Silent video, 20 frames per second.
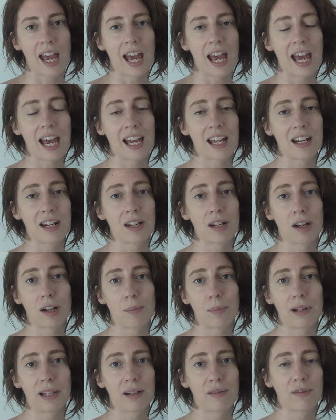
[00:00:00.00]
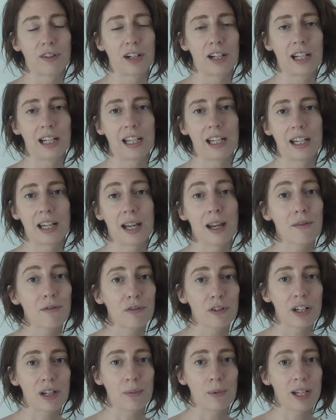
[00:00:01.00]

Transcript: and I played violin every